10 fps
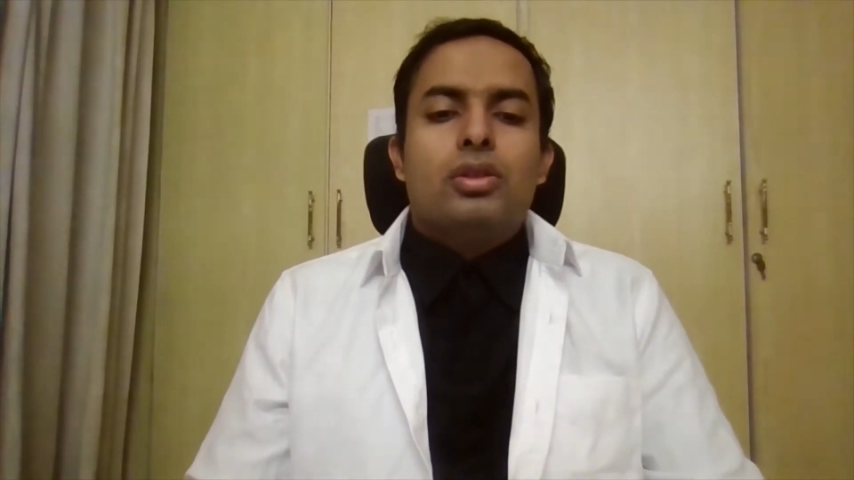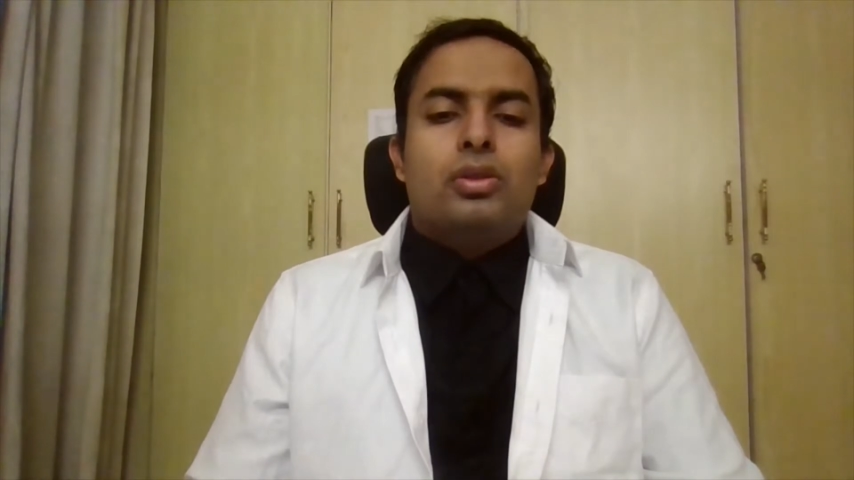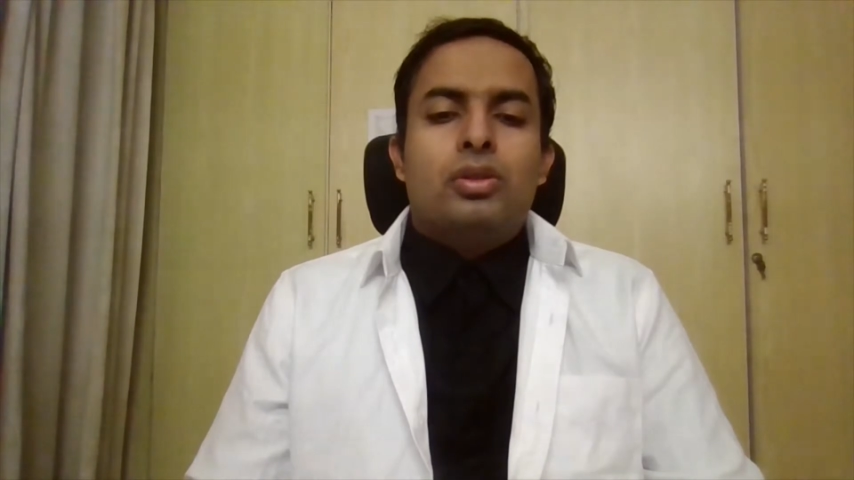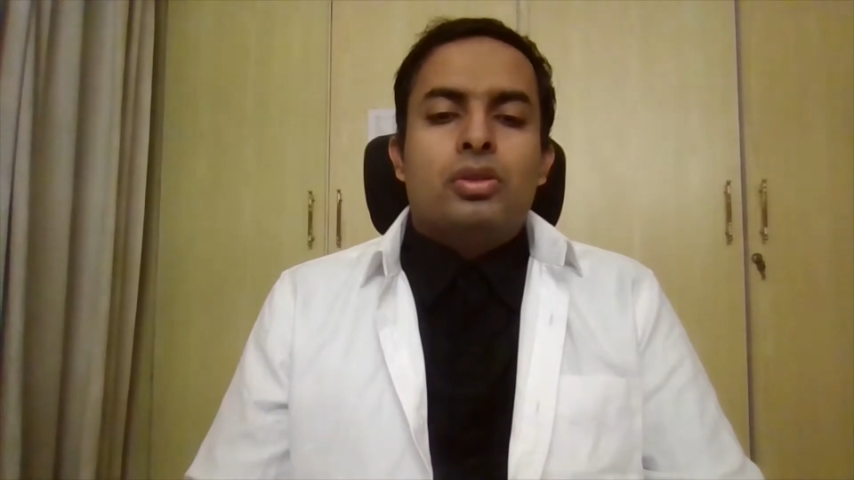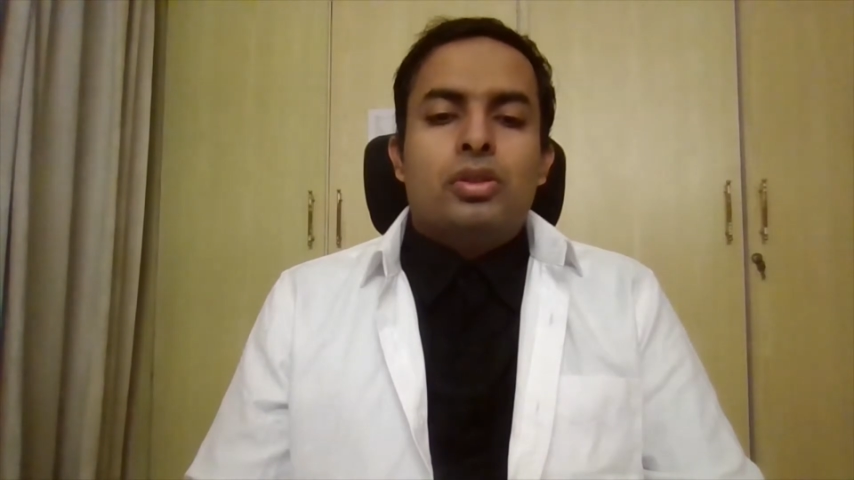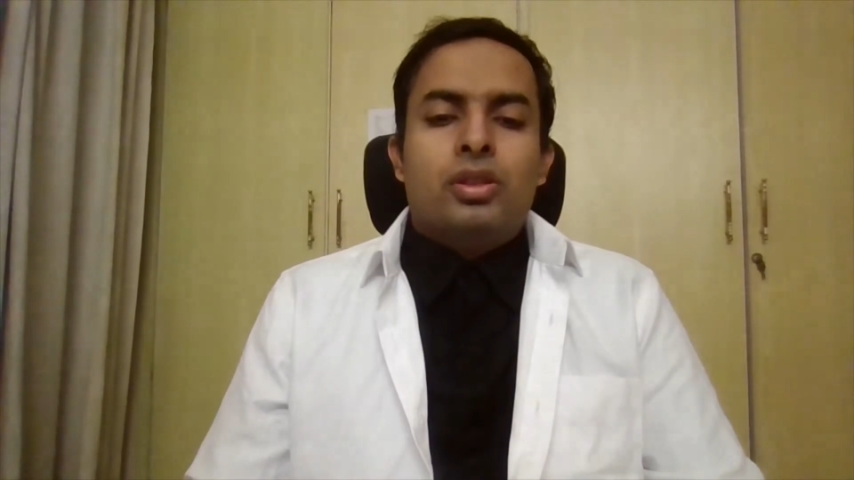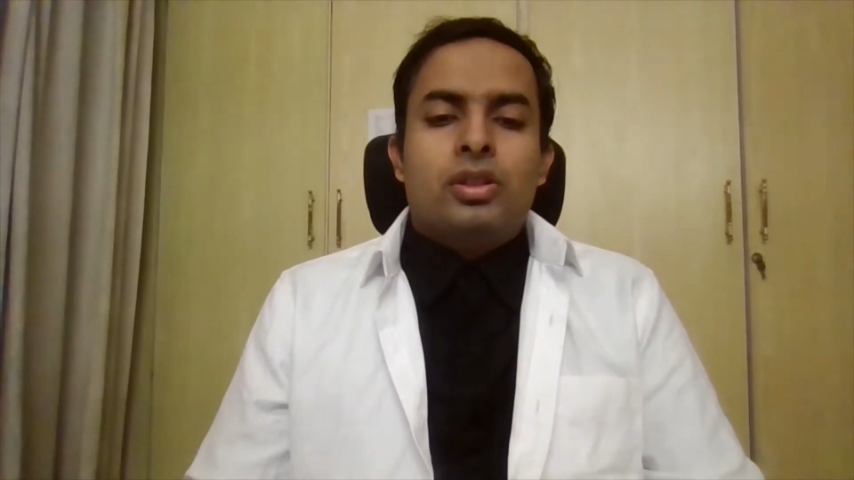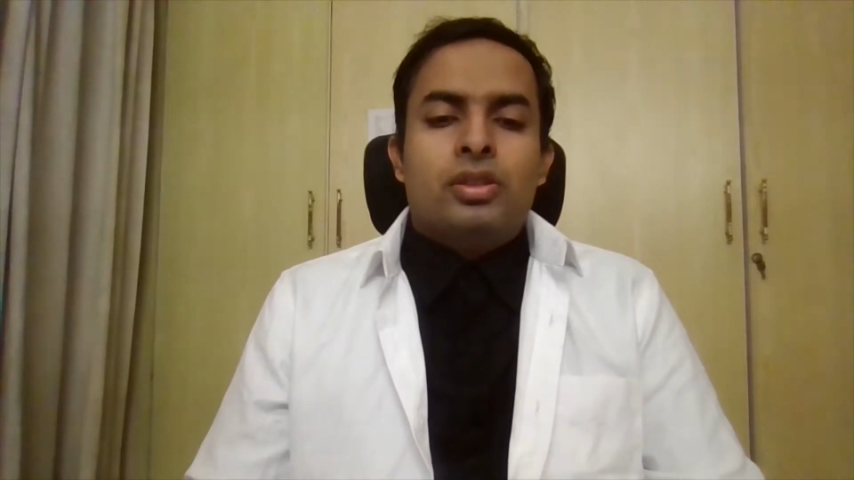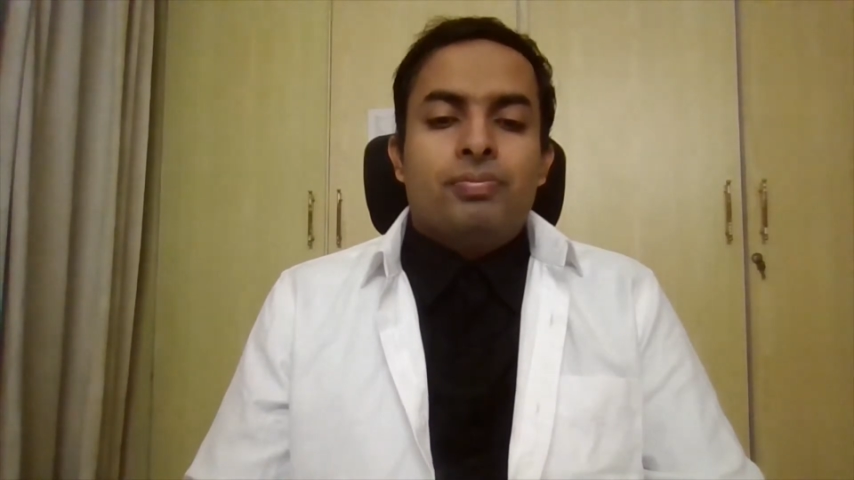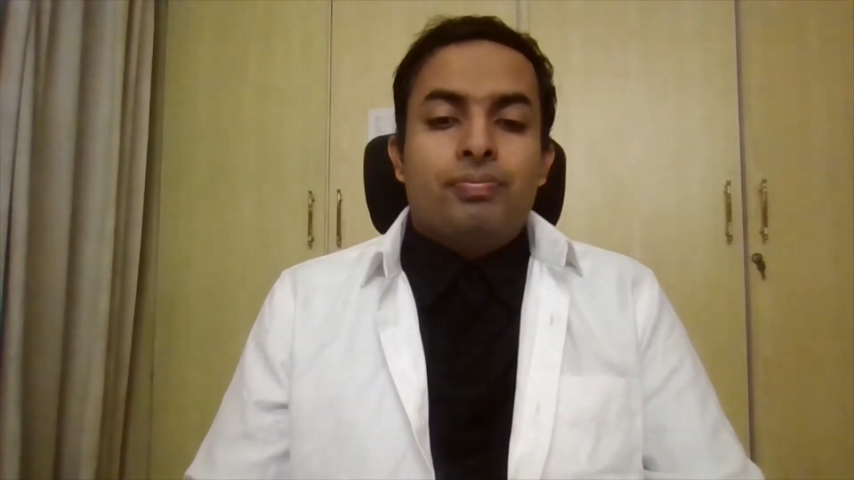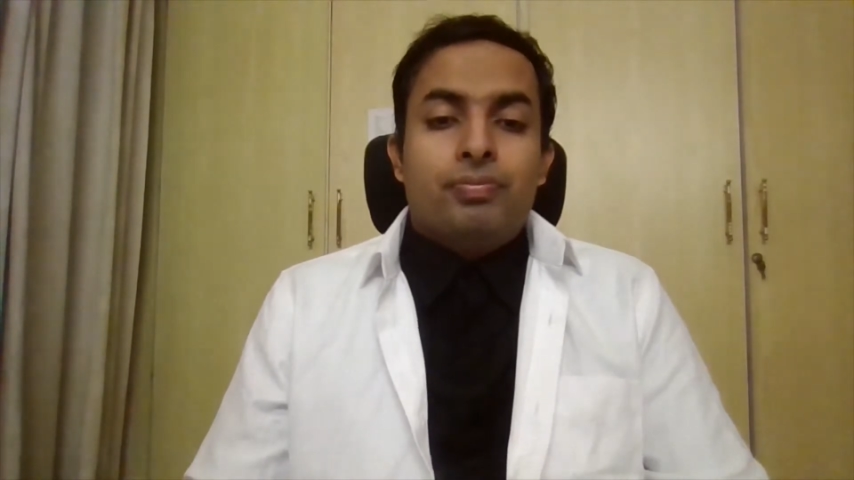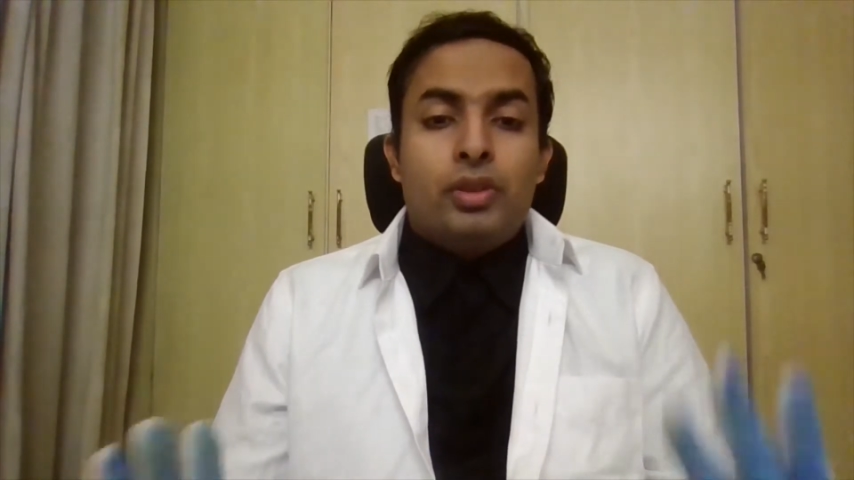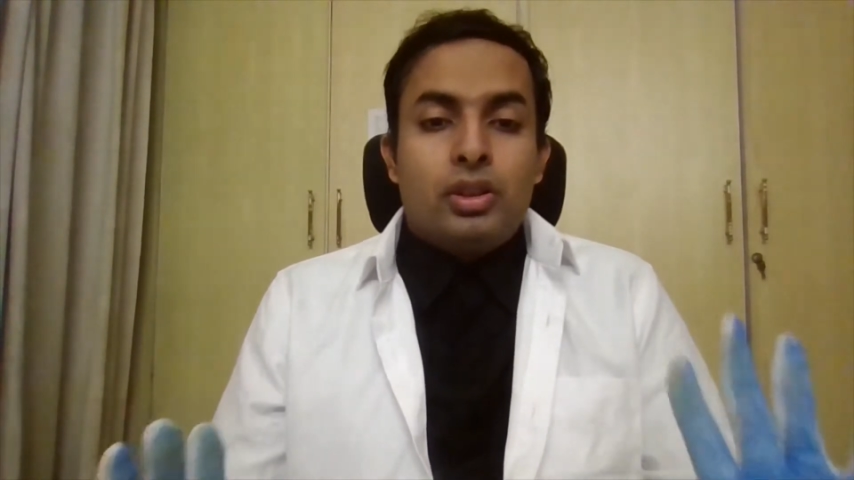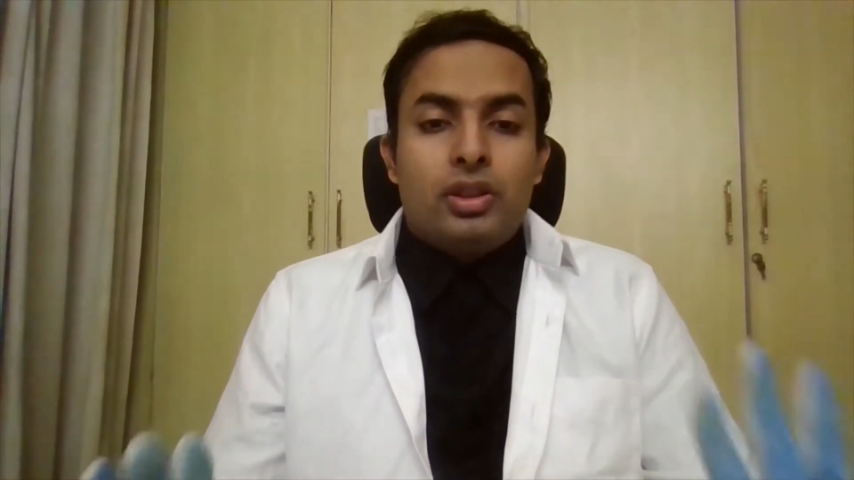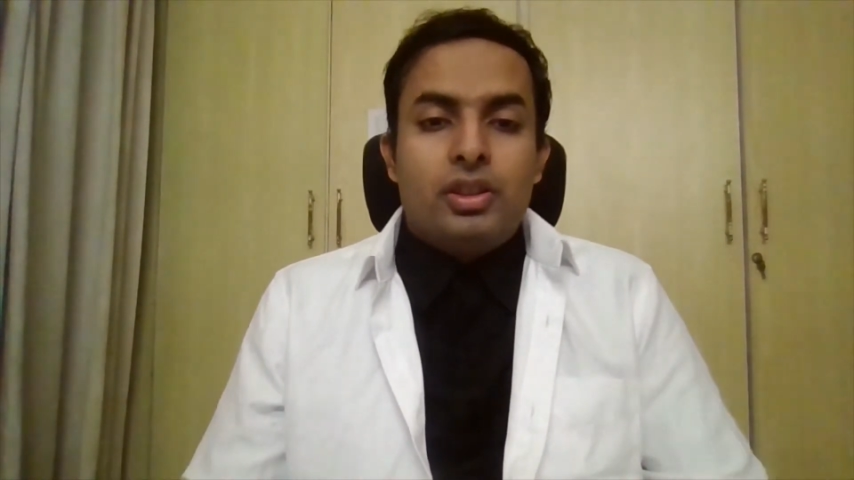or
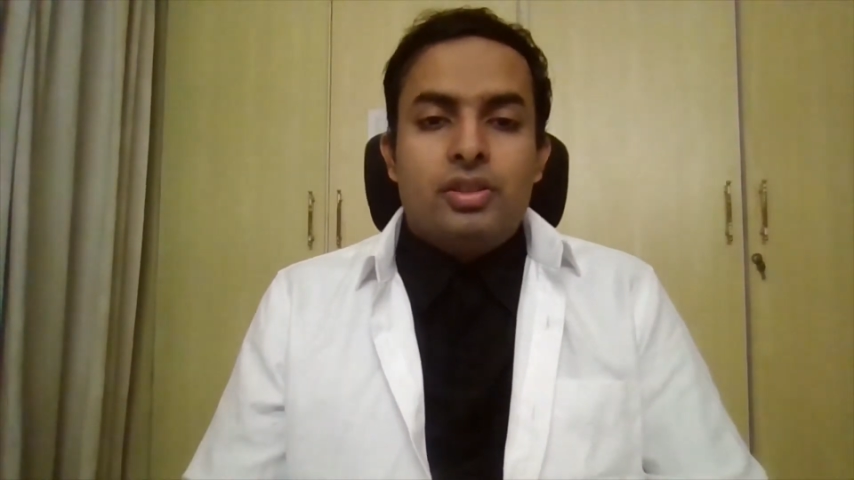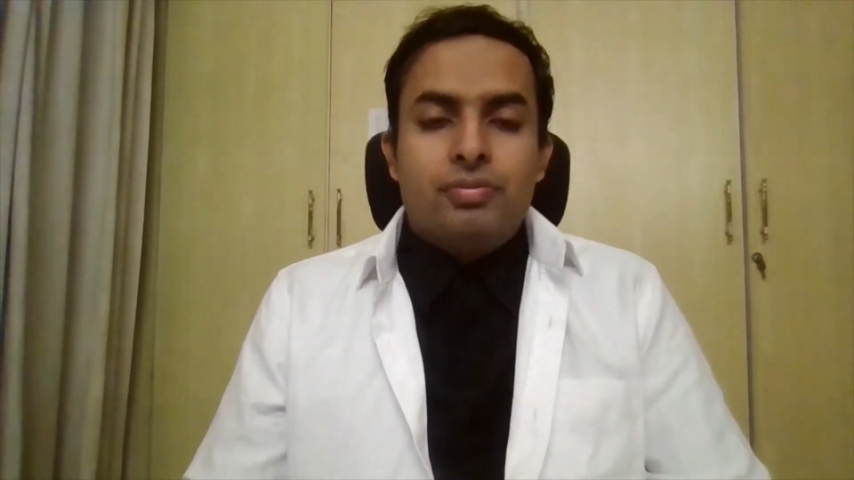not